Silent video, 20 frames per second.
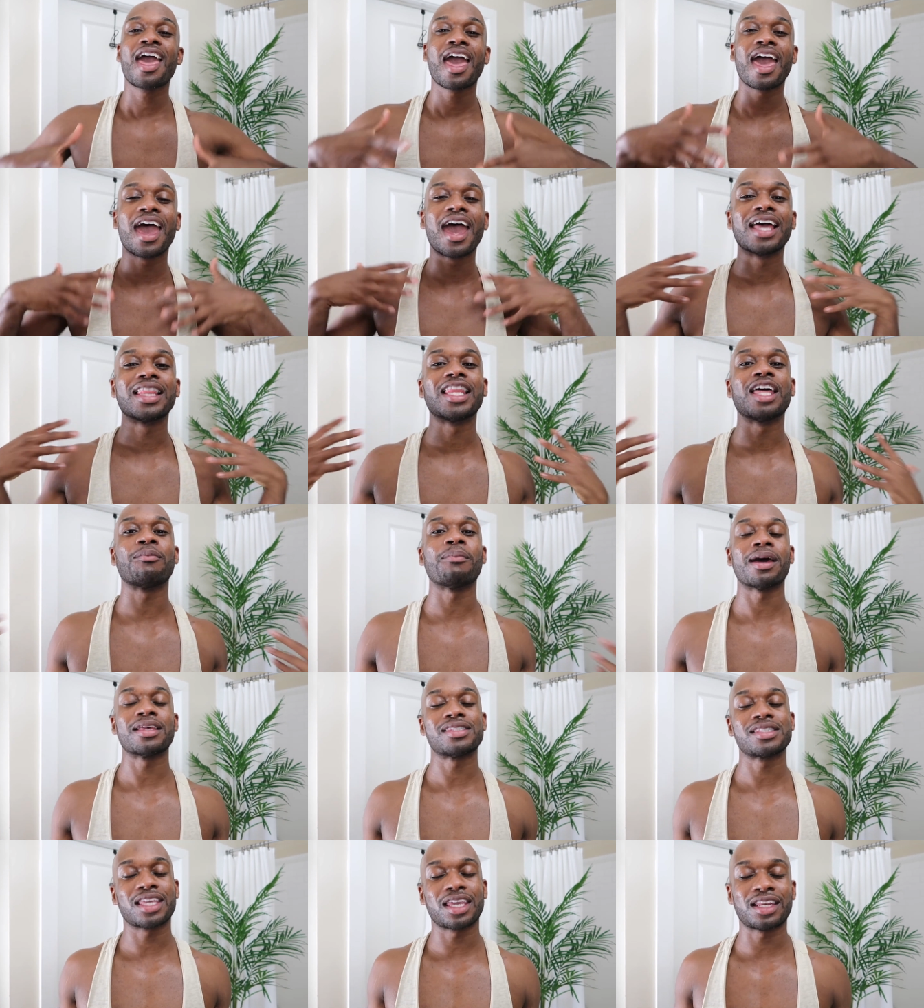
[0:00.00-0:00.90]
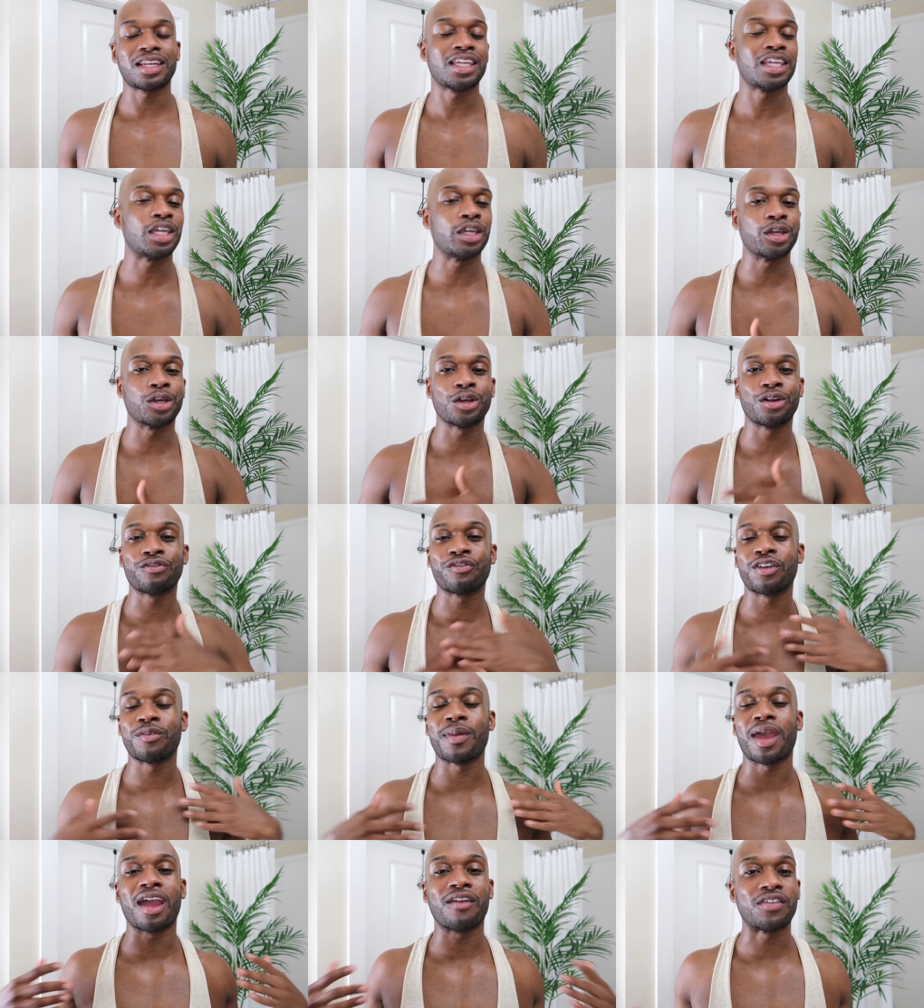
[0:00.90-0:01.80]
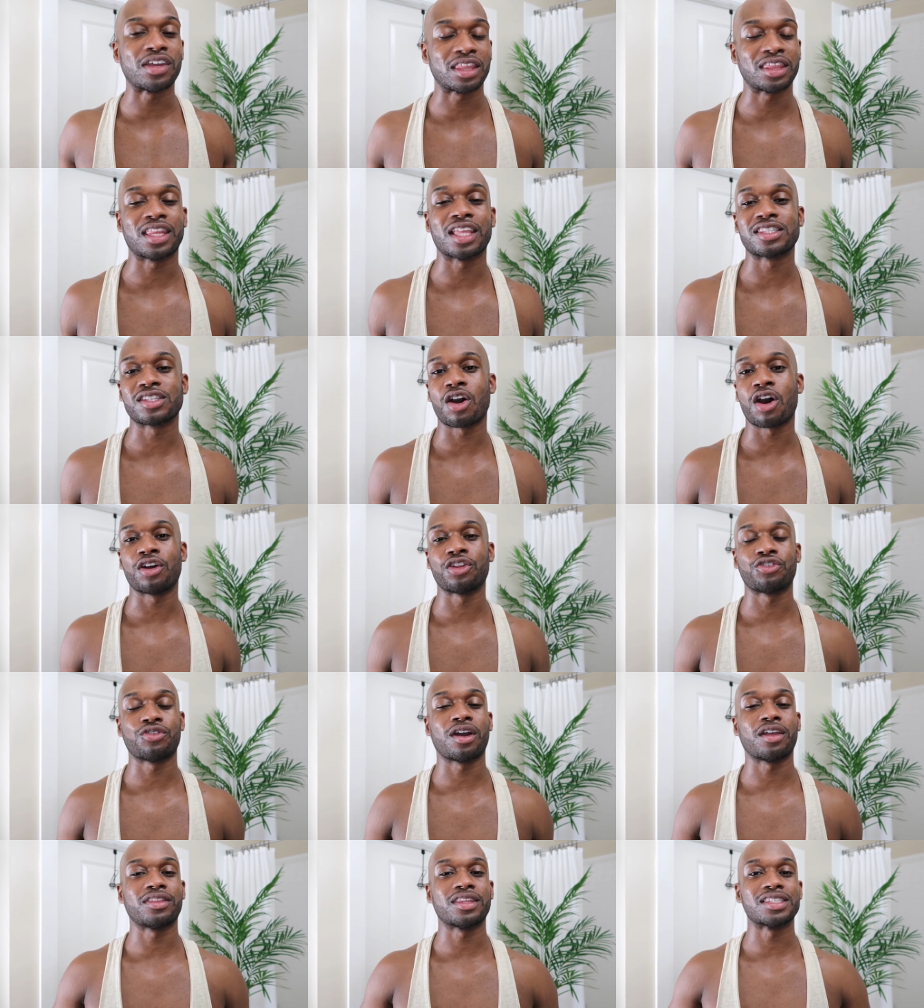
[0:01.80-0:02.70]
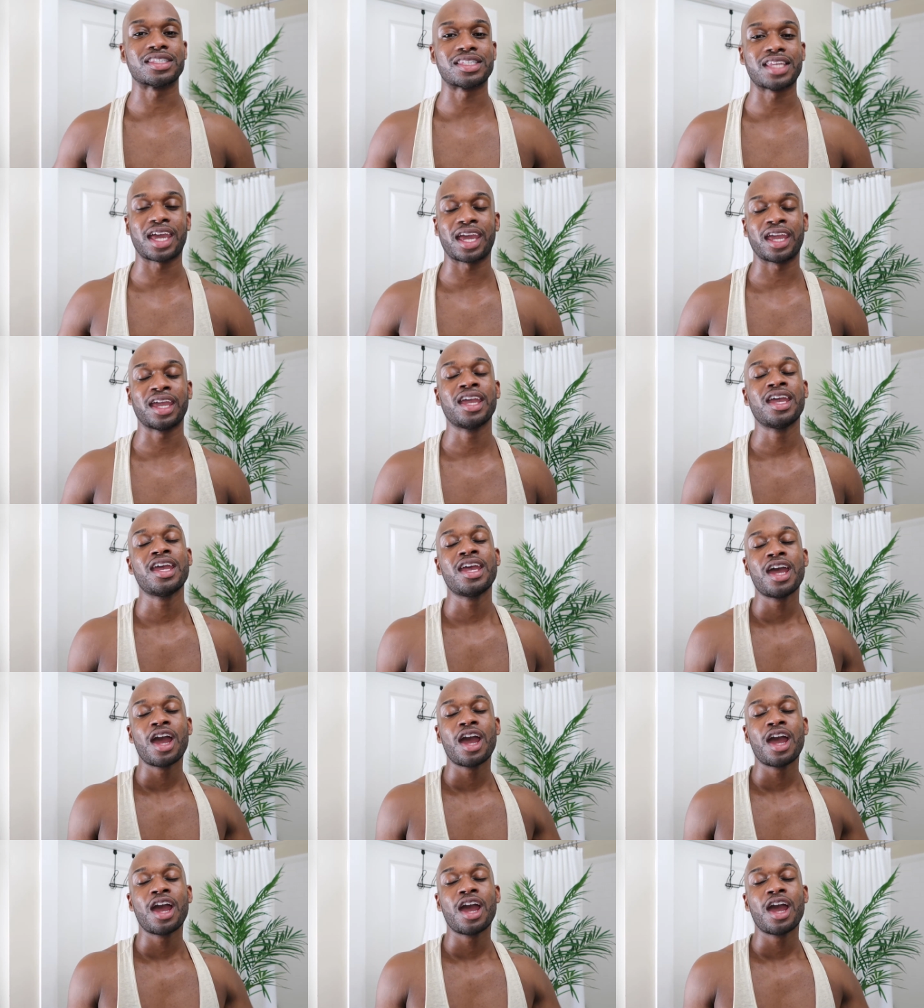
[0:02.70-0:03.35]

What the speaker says: and let my skin heal from everything that's gone throughout this day,